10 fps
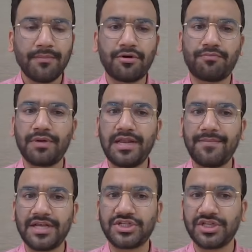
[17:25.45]
properly
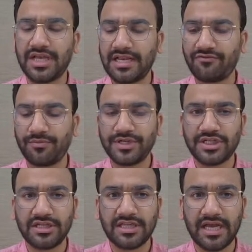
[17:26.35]
mention the
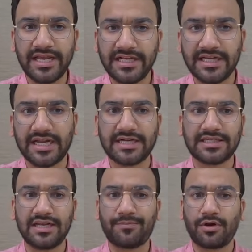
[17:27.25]
information in the
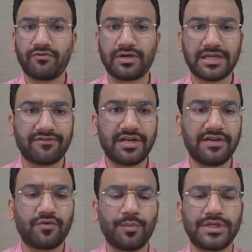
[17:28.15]
e-director report, whatever
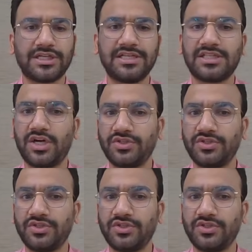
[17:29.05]
information is there.